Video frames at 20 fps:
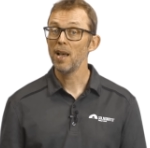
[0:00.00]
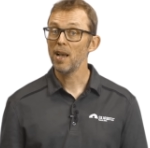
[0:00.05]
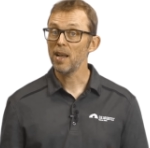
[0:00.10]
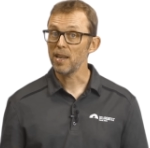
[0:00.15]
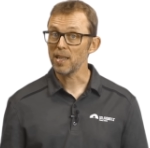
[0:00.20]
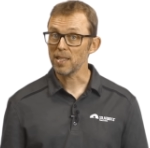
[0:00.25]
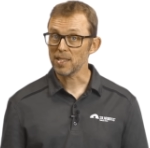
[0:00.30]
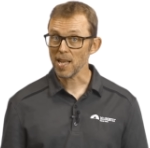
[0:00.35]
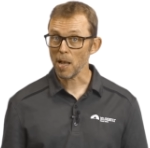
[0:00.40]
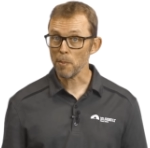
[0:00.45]
An
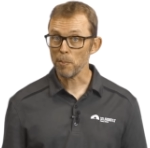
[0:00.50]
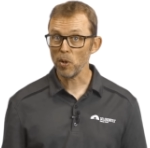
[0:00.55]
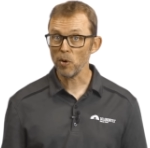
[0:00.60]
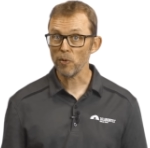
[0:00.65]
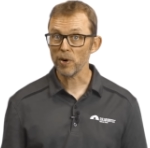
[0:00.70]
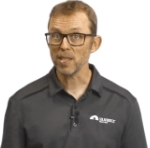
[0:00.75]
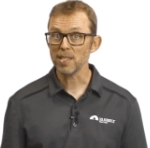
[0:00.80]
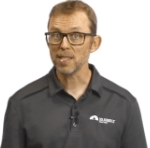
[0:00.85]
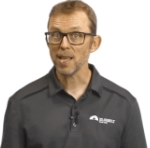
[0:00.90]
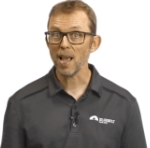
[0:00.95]
example
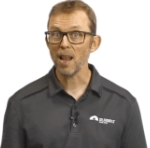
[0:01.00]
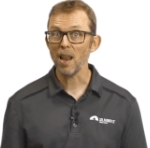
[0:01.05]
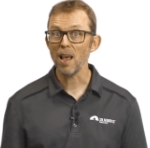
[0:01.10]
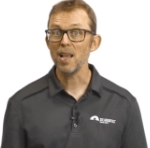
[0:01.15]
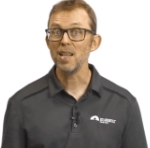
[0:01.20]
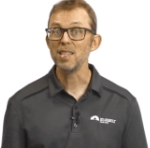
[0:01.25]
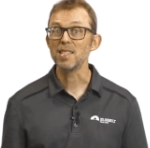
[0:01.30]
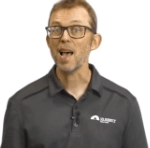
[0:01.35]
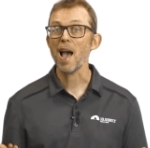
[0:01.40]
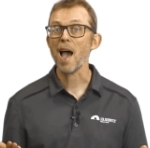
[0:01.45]

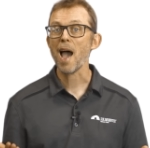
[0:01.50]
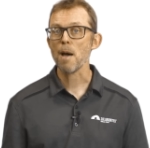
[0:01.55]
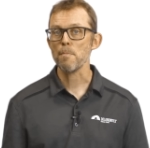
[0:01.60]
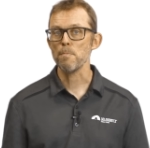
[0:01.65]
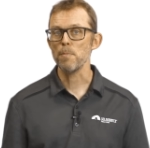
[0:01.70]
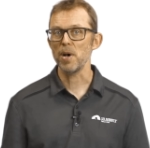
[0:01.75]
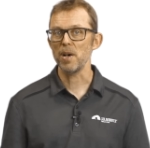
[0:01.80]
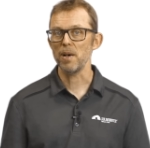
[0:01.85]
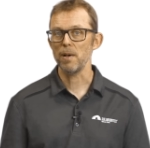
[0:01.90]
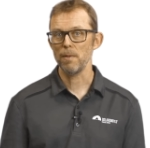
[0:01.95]
retailer is
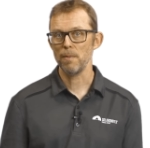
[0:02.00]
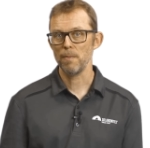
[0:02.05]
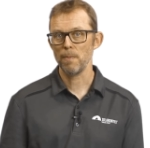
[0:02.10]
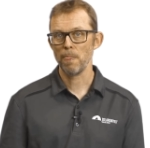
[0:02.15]
Amber.